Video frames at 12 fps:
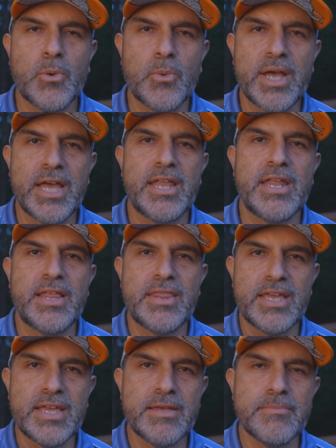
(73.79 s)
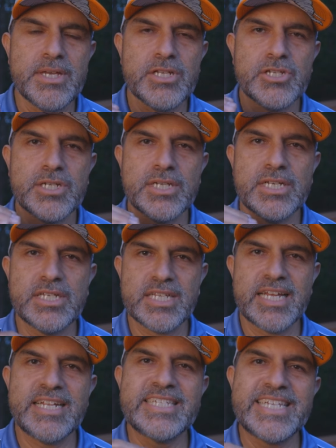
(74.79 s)
when the image
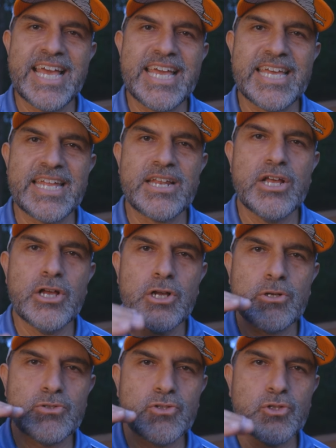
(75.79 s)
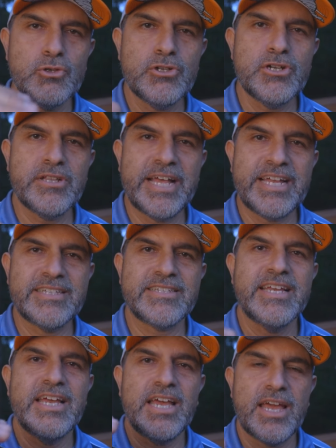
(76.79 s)
that is taken goes through your
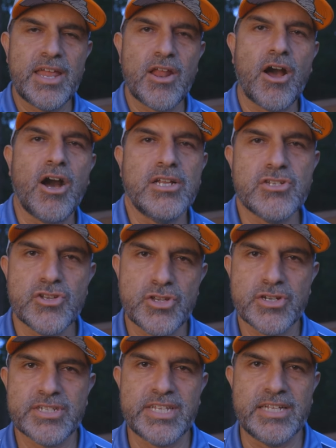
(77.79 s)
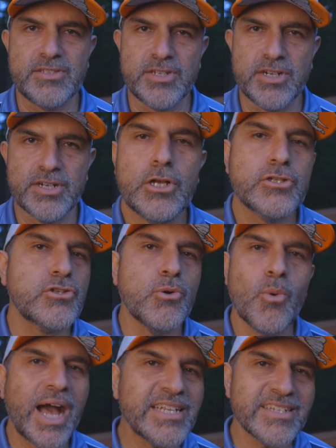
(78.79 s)
lens and onto your sensor. So
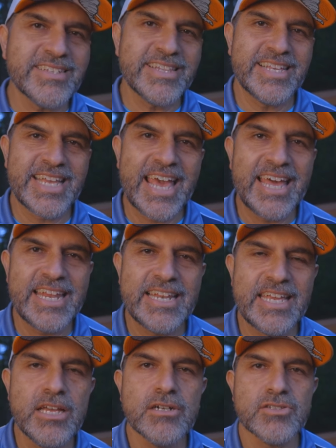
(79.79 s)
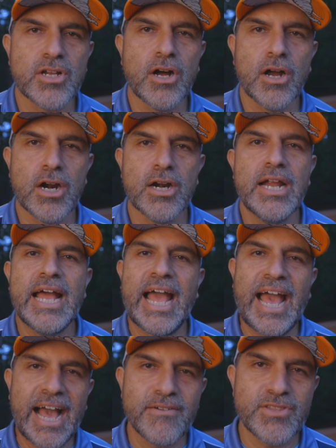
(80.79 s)
why doesn't the Canon EOS R
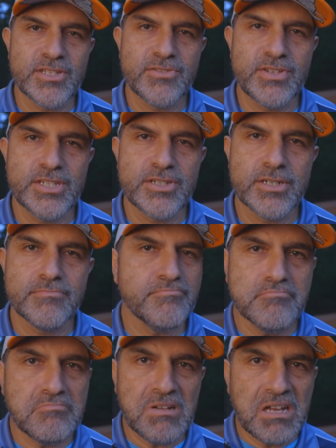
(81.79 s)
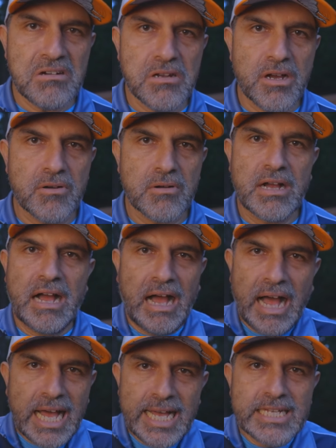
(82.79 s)
have this feature? I don't know.
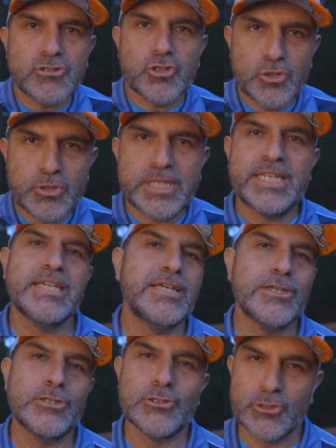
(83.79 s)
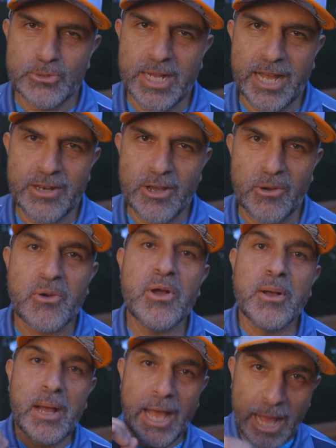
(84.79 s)
I truly do not know.
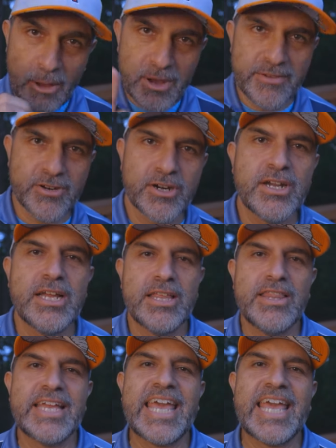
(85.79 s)
However, the